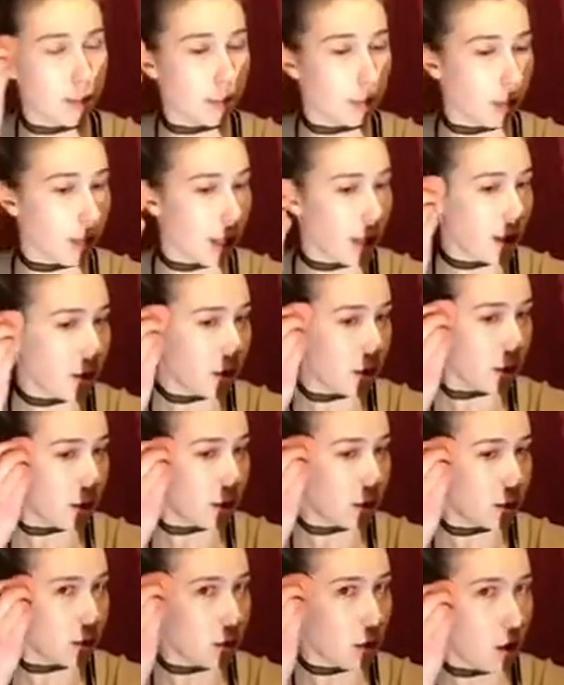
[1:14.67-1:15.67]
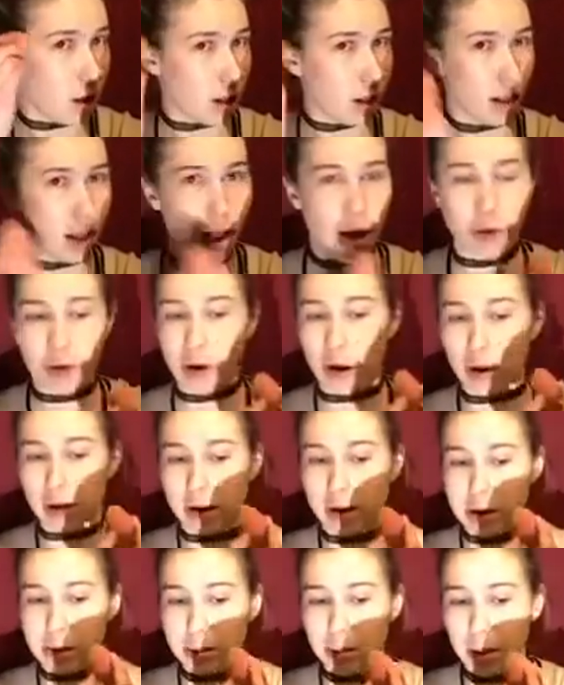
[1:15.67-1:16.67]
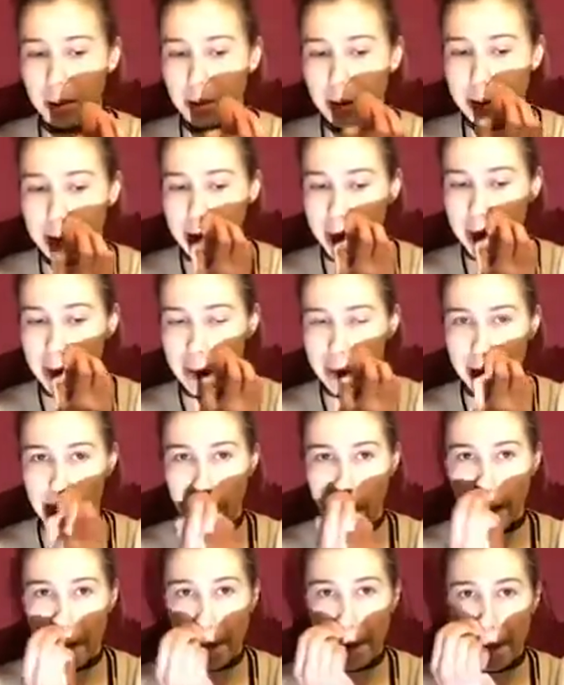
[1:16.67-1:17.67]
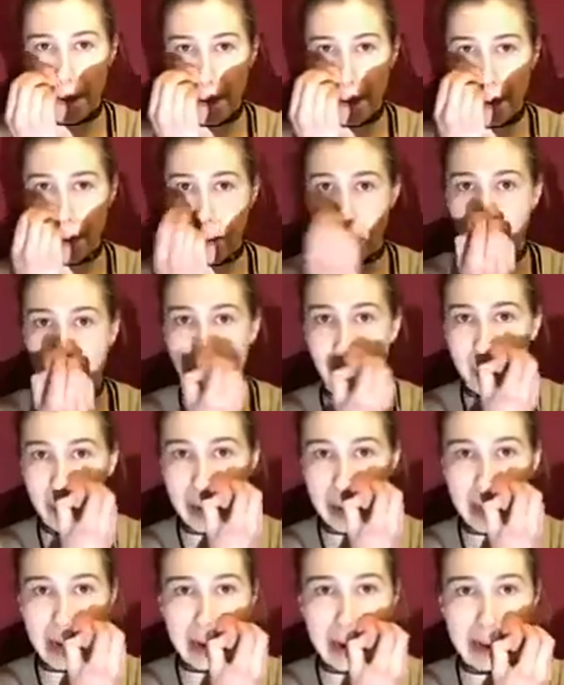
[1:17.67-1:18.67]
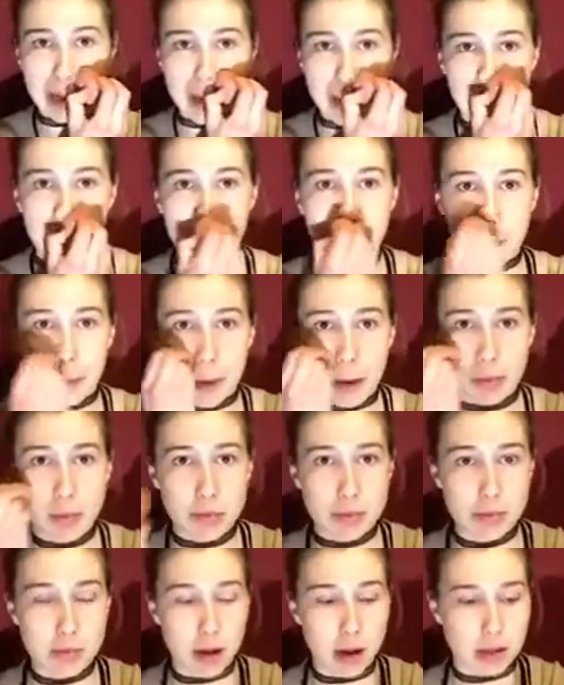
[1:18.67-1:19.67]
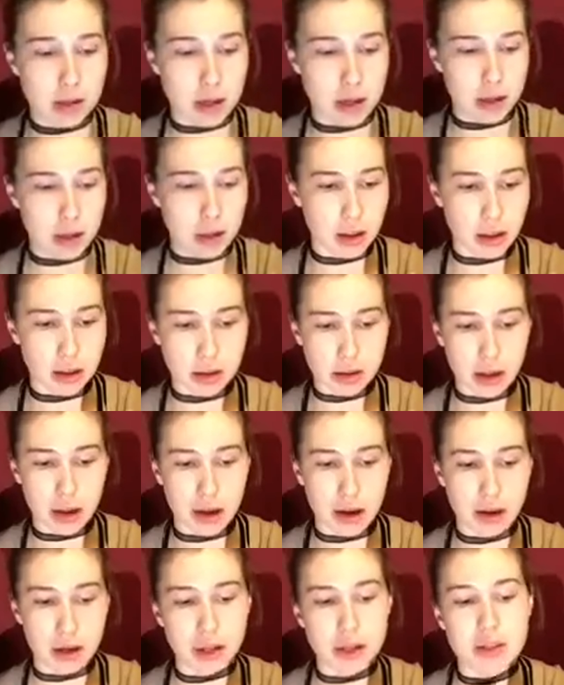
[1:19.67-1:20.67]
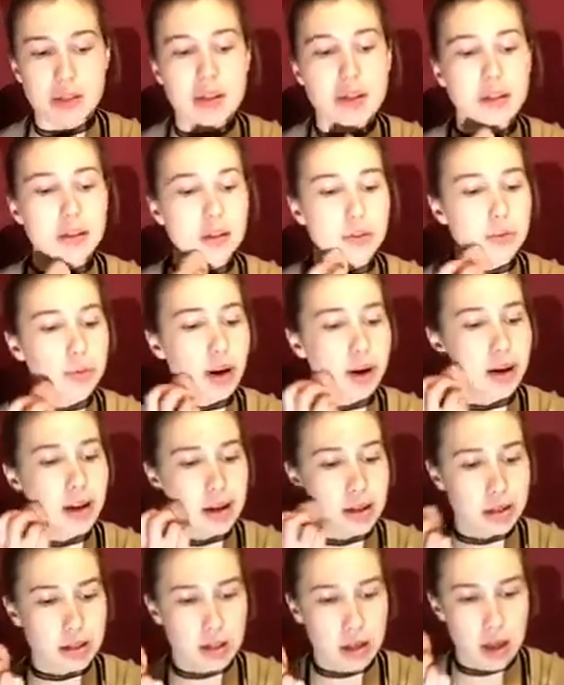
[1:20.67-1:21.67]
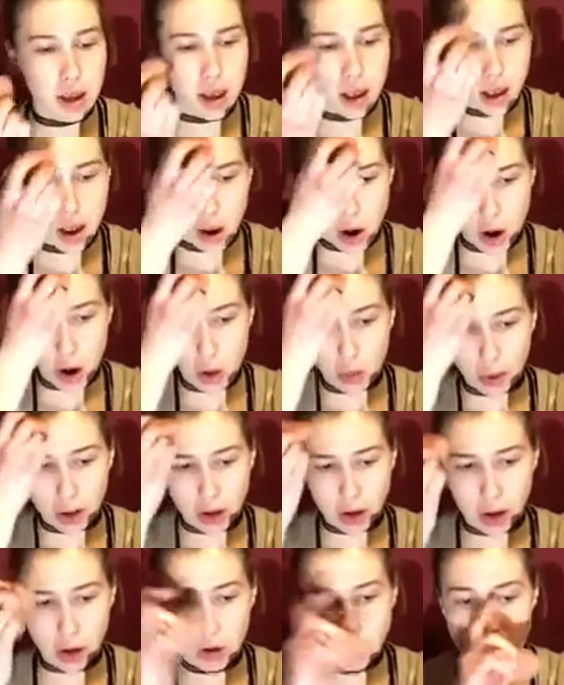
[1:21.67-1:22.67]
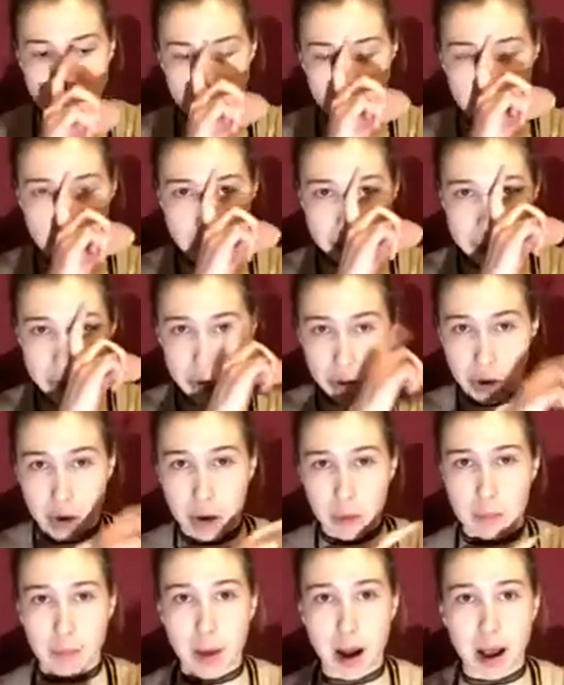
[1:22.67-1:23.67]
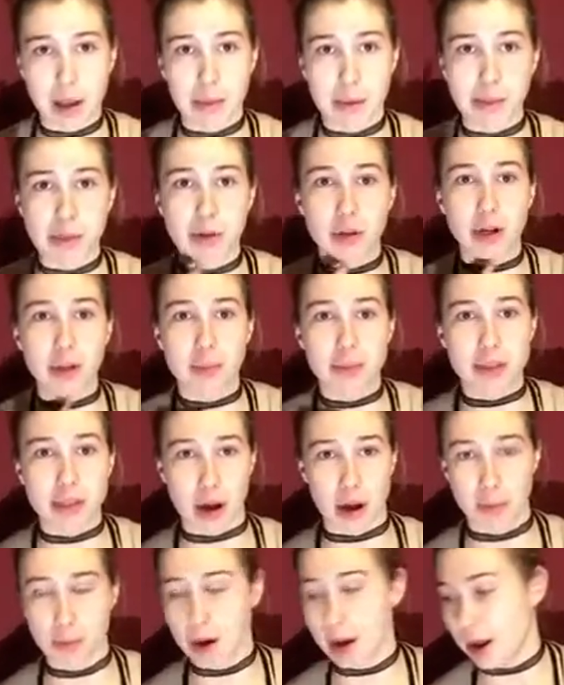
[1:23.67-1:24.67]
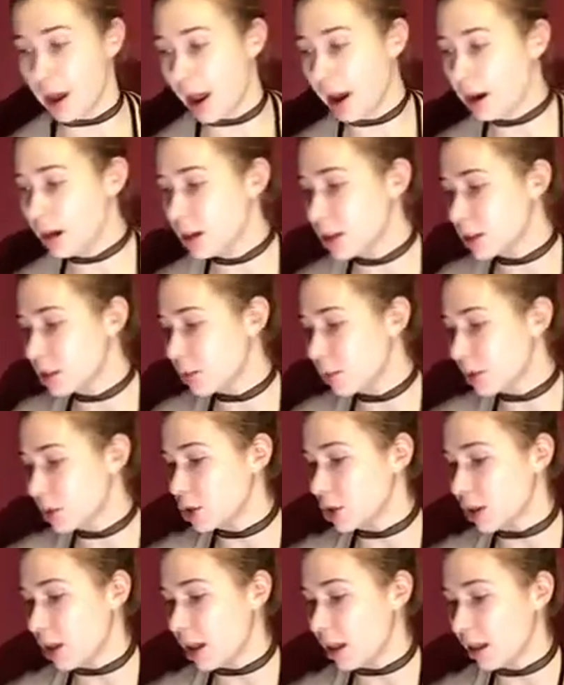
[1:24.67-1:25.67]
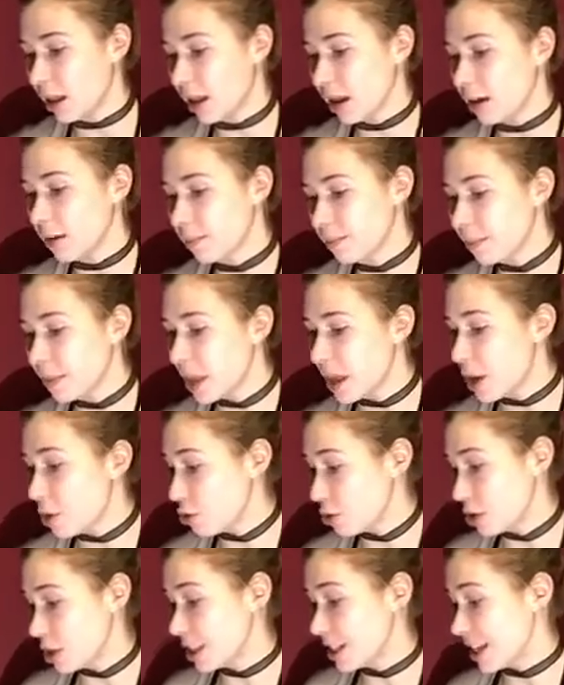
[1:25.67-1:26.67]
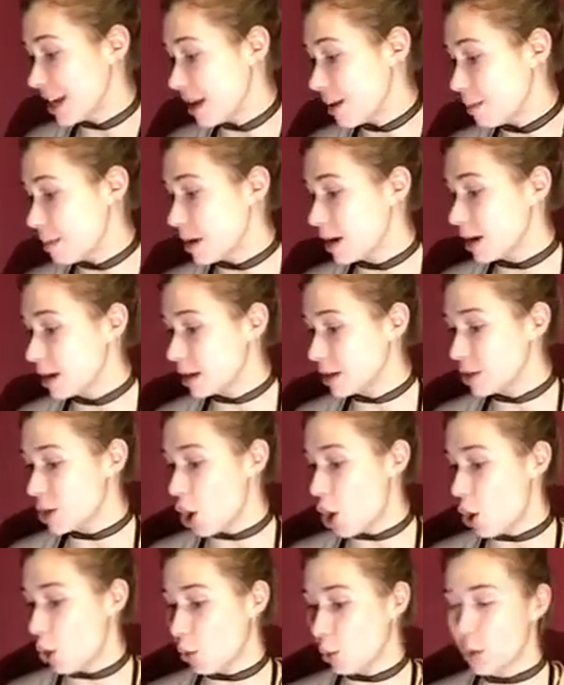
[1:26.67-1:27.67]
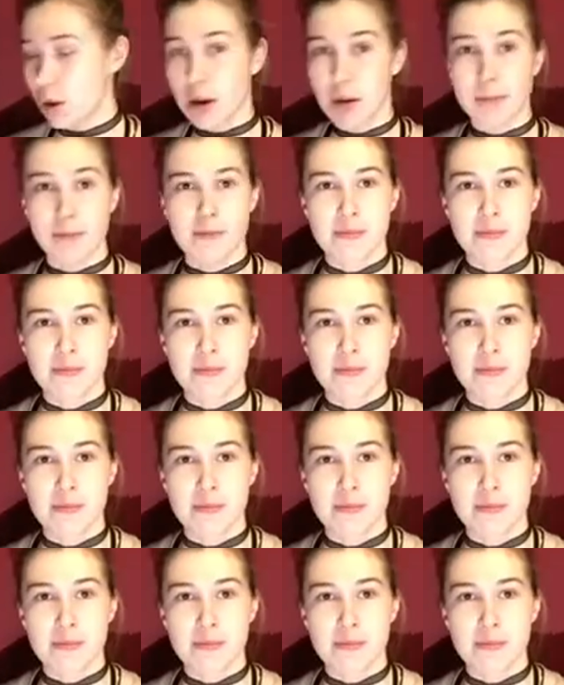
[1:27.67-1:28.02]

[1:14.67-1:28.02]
Blend this all out on any blemishes or any problem spots, anything like that, areas that there's redness. Oh, and I also took my BB cream down my neck to make sure that like it's the same tone.